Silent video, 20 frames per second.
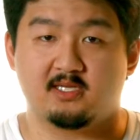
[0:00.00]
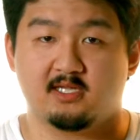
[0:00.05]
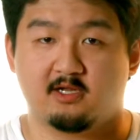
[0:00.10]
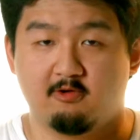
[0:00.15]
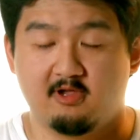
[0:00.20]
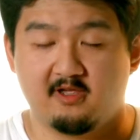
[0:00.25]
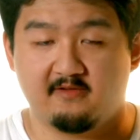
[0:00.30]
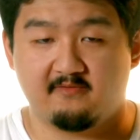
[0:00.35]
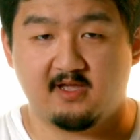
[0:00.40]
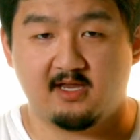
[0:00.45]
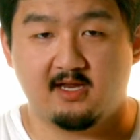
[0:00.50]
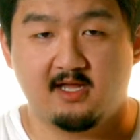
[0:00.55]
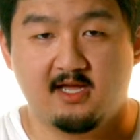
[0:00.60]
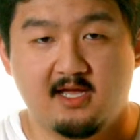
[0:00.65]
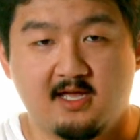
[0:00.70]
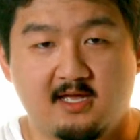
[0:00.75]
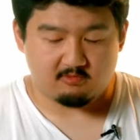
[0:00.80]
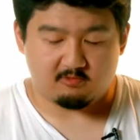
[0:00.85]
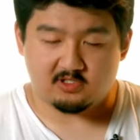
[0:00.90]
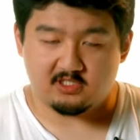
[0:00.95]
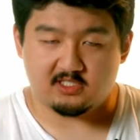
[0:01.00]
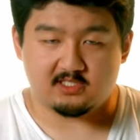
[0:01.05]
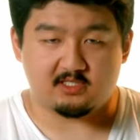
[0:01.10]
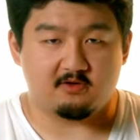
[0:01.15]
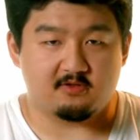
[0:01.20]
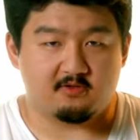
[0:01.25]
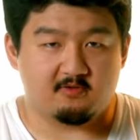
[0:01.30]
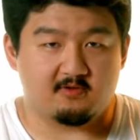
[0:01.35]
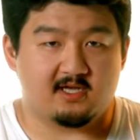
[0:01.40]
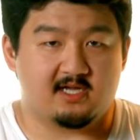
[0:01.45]
the degree of it. We'll just
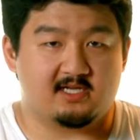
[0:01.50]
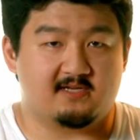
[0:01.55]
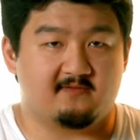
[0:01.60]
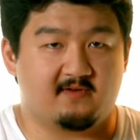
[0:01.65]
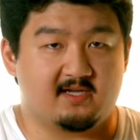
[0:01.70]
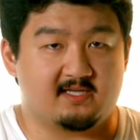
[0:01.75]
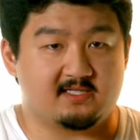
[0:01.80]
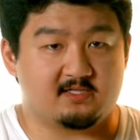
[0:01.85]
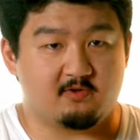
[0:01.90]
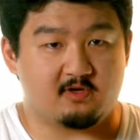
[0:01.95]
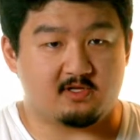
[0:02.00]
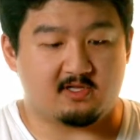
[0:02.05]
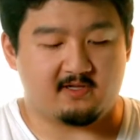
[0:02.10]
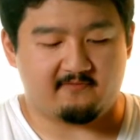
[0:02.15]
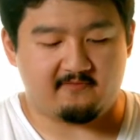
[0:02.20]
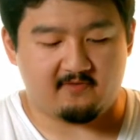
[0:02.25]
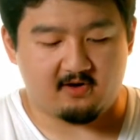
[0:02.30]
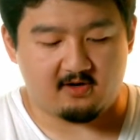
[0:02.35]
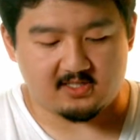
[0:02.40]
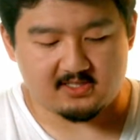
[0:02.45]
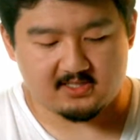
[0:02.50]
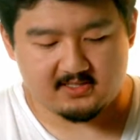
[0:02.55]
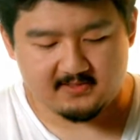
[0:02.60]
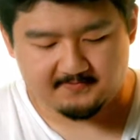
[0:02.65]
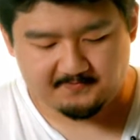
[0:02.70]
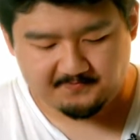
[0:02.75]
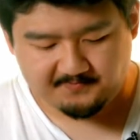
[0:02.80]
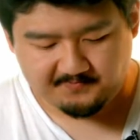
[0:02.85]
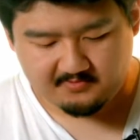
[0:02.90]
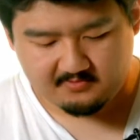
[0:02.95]
go through that device quickly
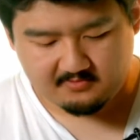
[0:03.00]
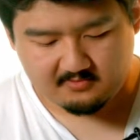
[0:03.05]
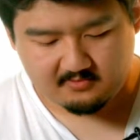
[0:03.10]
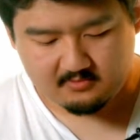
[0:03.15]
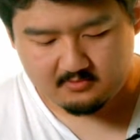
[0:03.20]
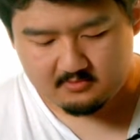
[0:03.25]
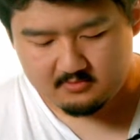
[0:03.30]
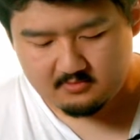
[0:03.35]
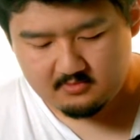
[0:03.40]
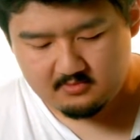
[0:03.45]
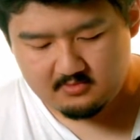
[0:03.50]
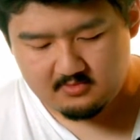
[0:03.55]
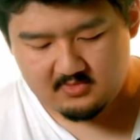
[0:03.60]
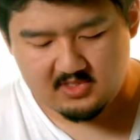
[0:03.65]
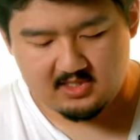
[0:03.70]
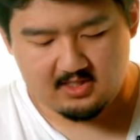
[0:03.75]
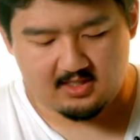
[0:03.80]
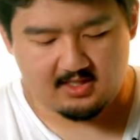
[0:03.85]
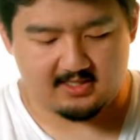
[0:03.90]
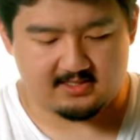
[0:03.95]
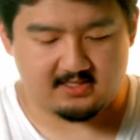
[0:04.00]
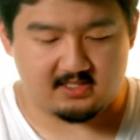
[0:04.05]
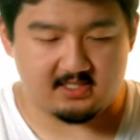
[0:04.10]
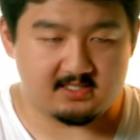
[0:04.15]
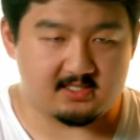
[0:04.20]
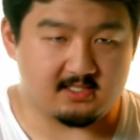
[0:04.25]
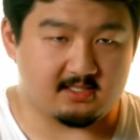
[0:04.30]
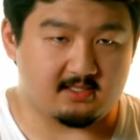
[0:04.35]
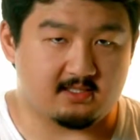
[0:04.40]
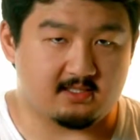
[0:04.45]
first. It's just a